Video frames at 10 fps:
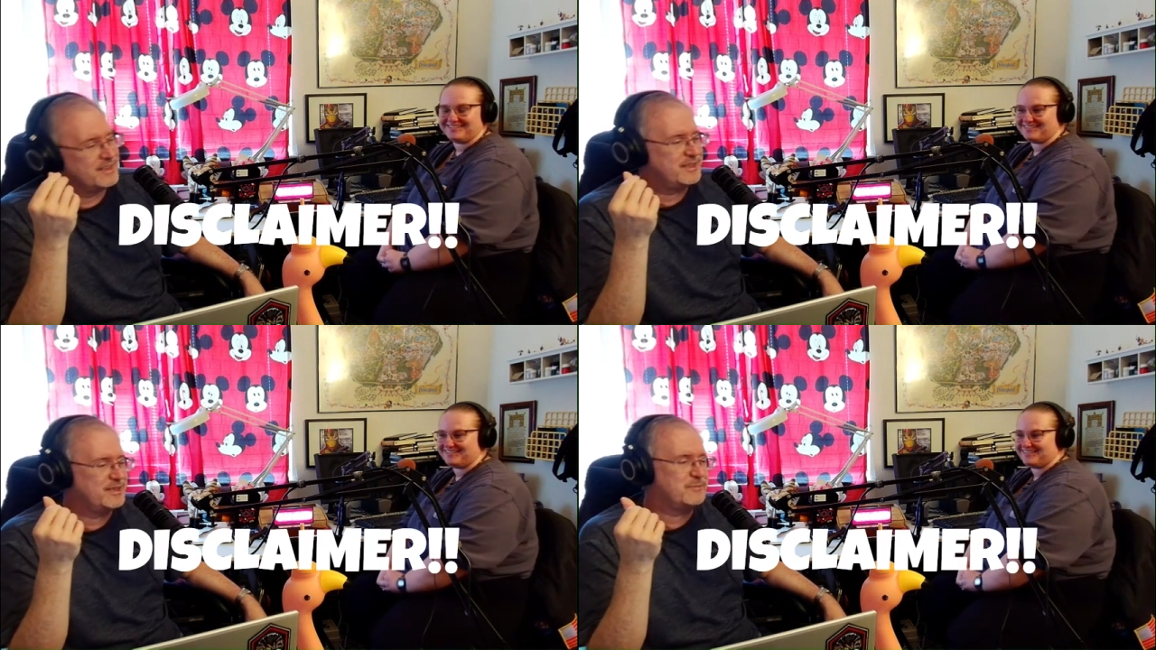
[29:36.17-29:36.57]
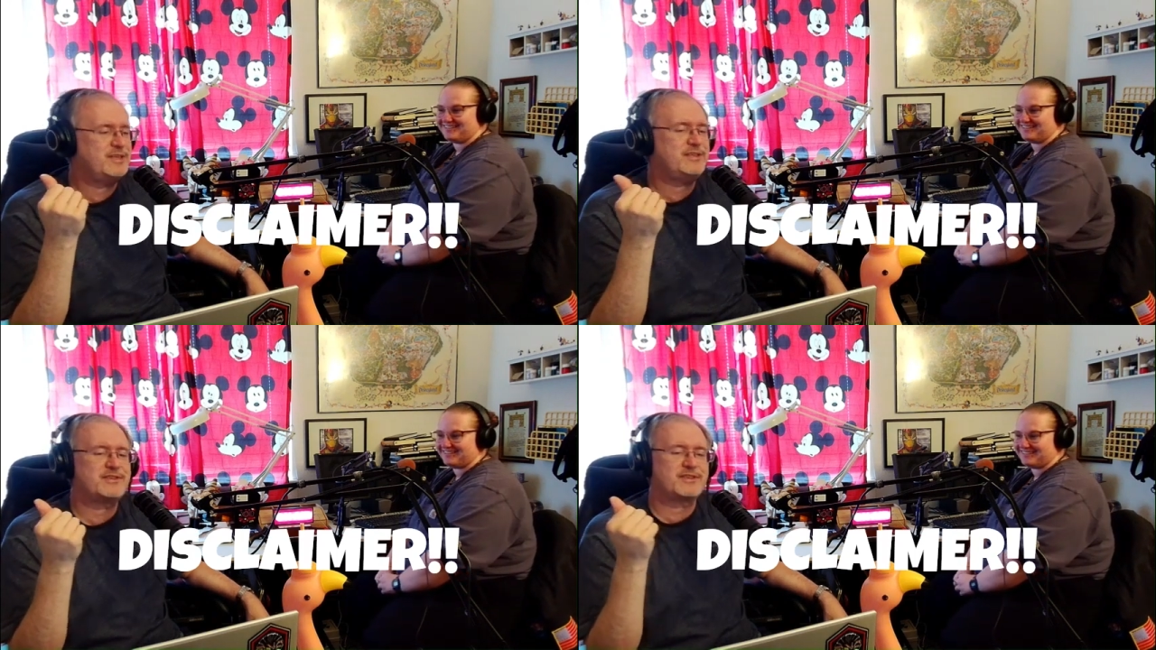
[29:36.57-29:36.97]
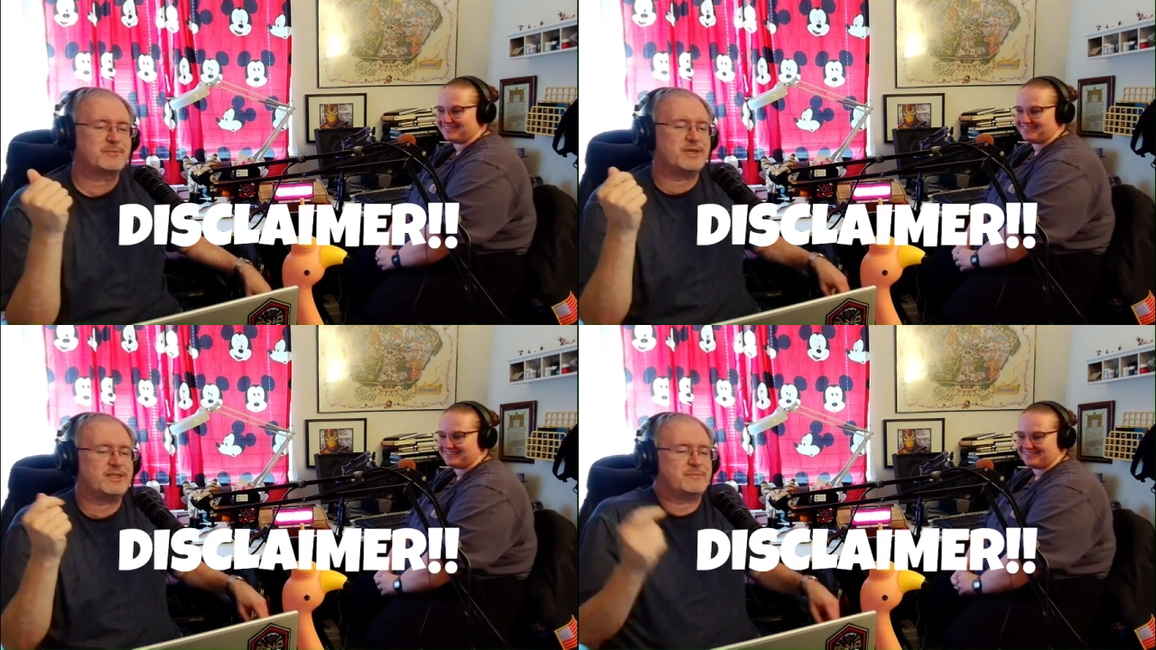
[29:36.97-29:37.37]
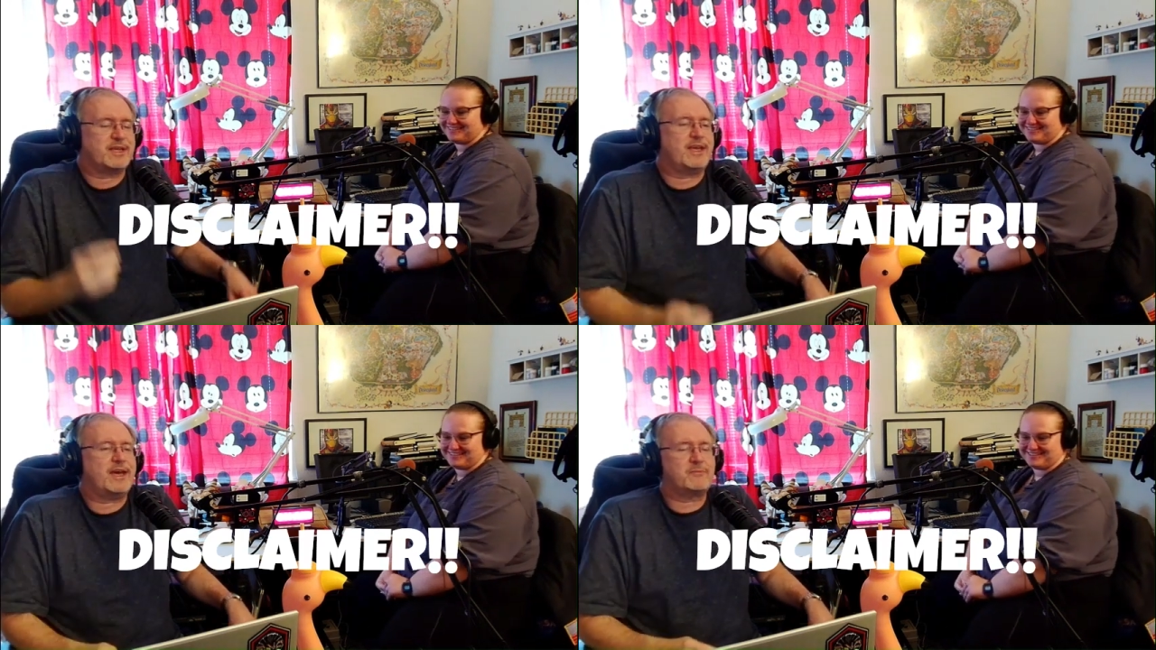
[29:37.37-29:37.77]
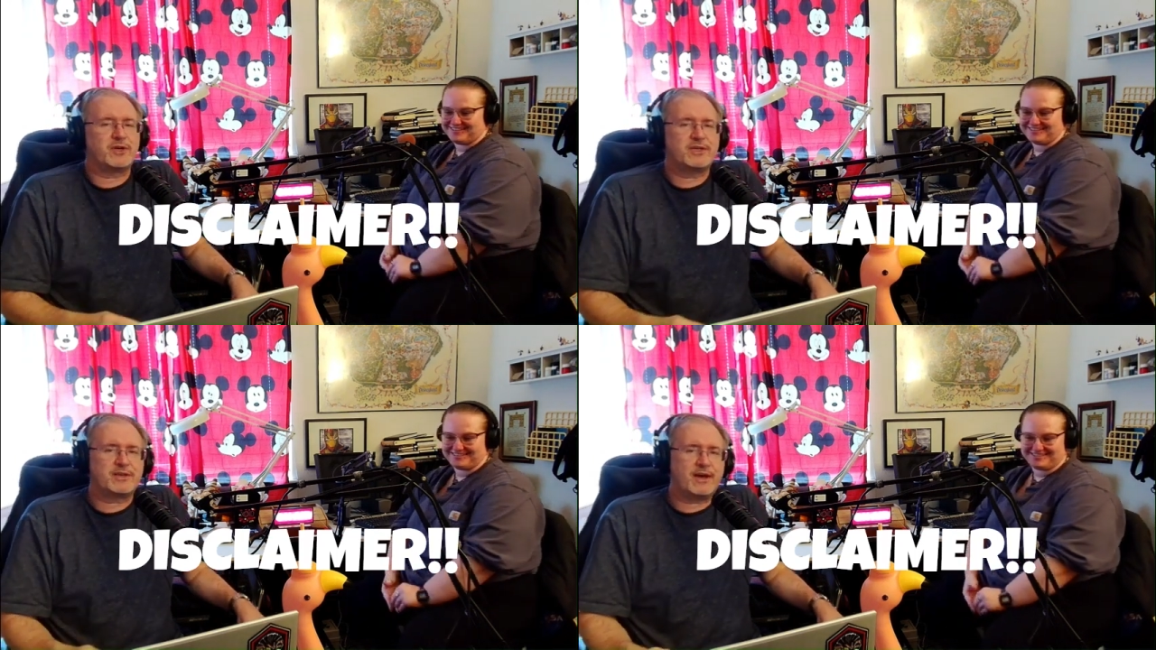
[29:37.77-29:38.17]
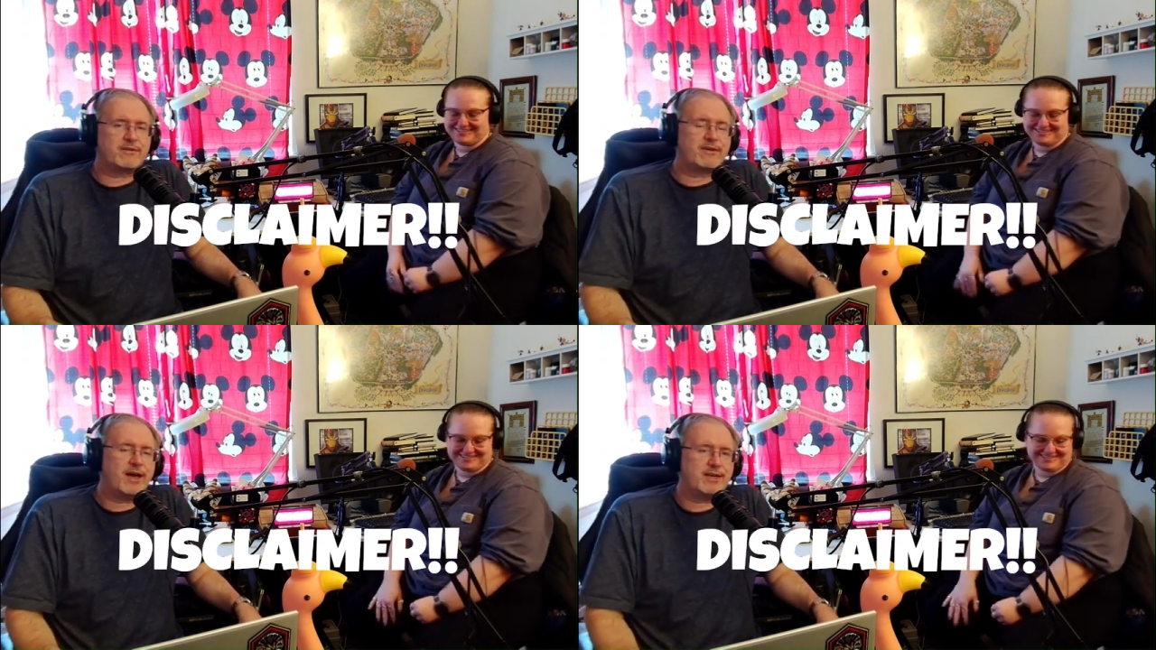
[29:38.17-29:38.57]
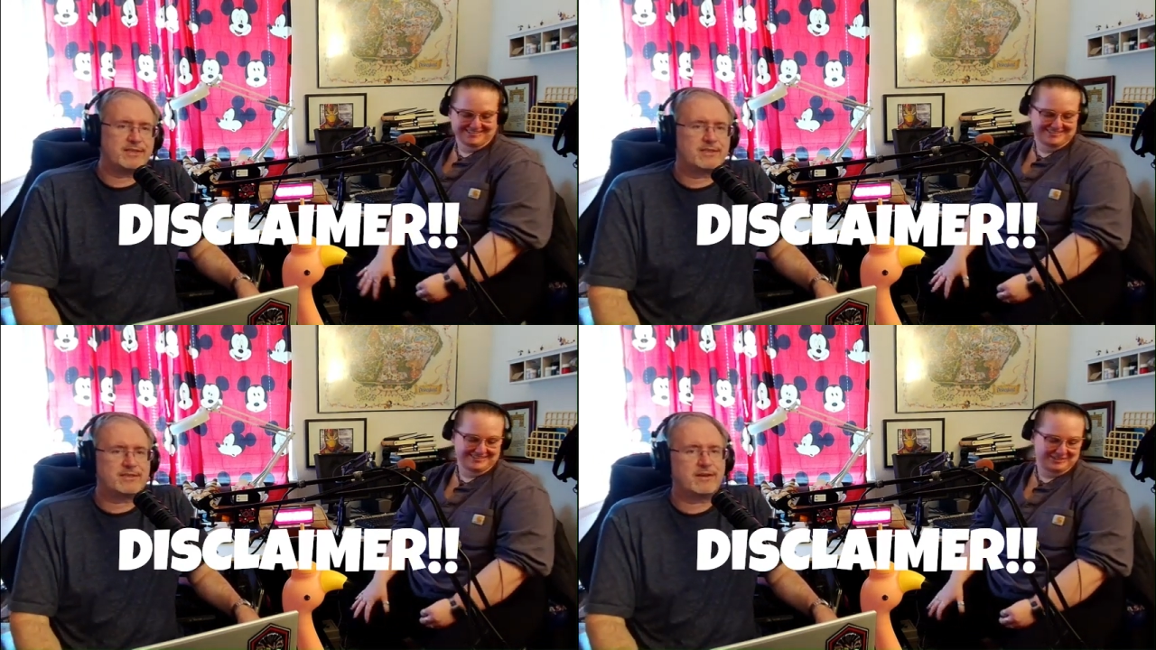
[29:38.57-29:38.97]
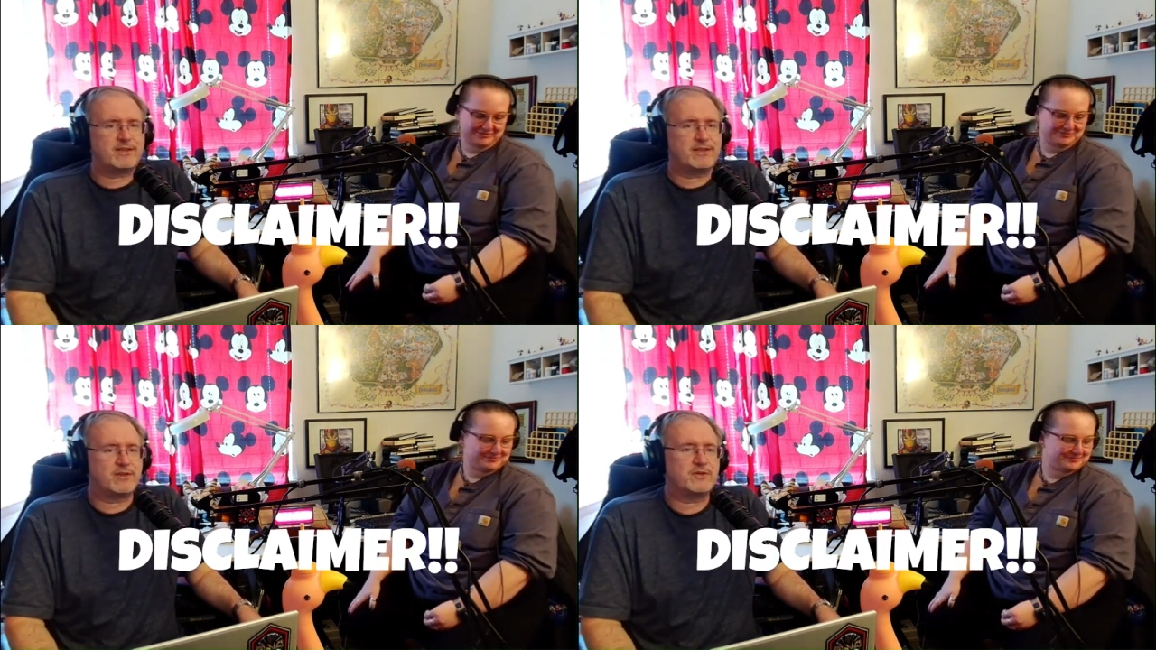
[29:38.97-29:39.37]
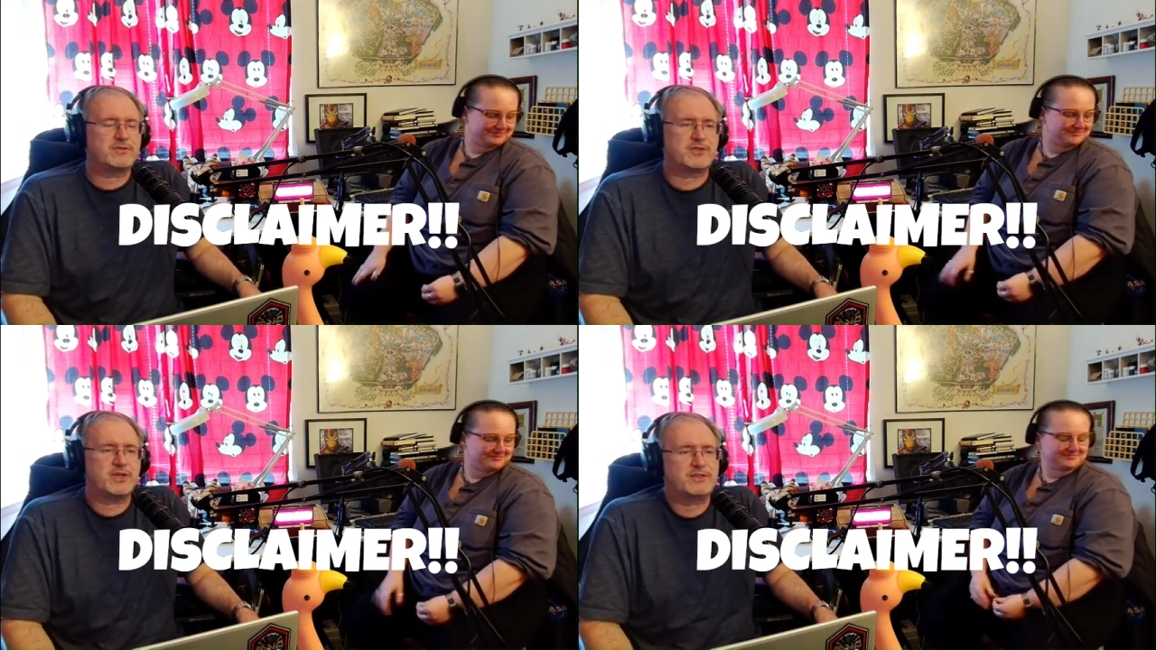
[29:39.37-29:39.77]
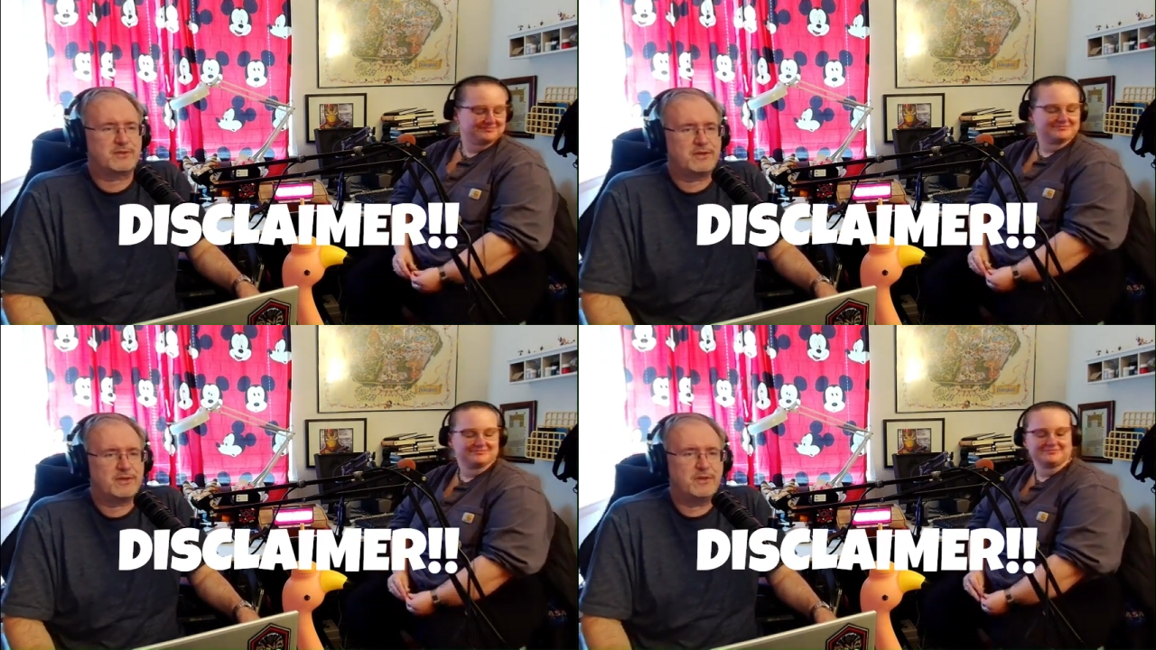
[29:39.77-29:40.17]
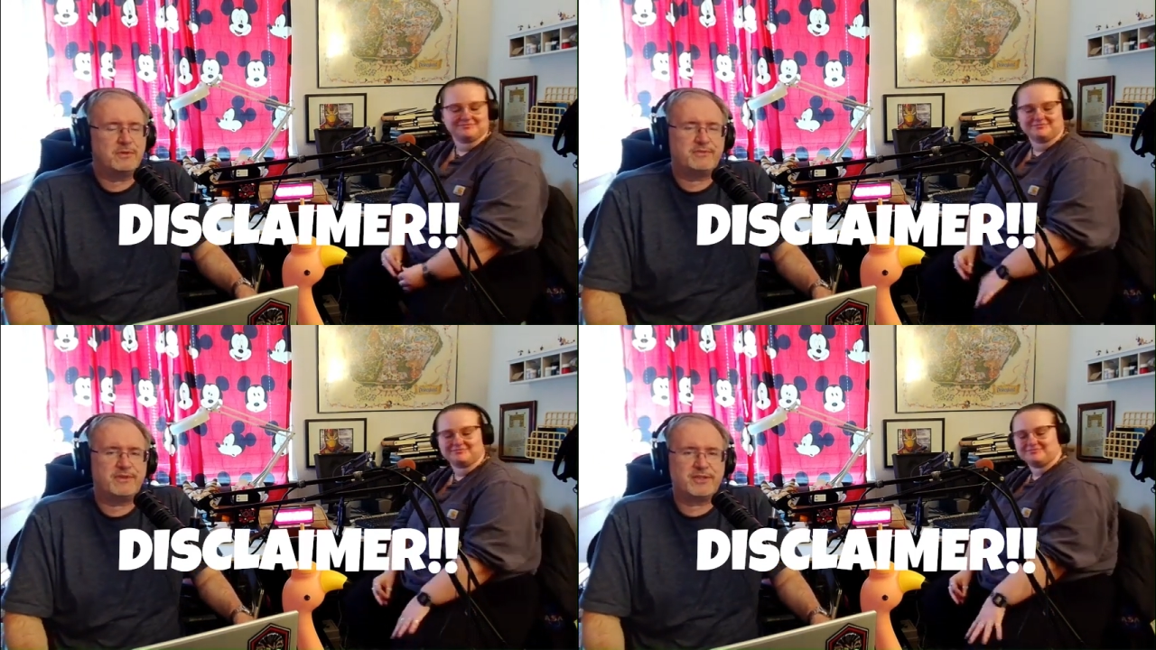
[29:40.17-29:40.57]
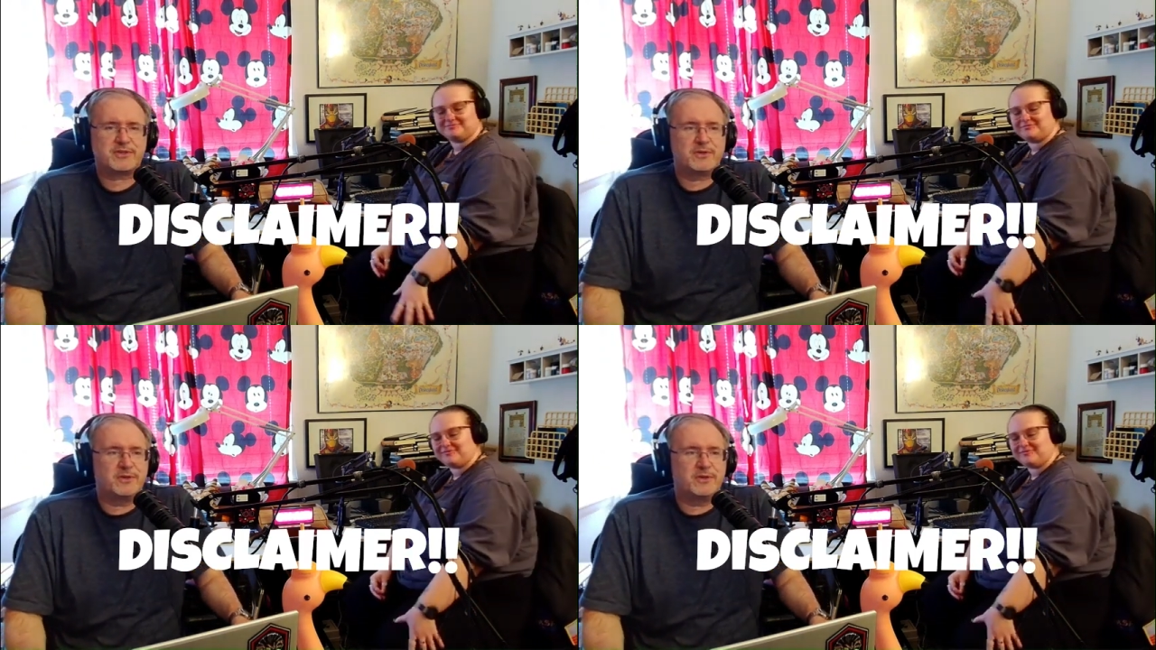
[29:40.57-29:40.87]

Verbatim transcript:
Speaker 1: The opinions expressed by Kat Murray Todd are not necessarily those of Chuck's new adventure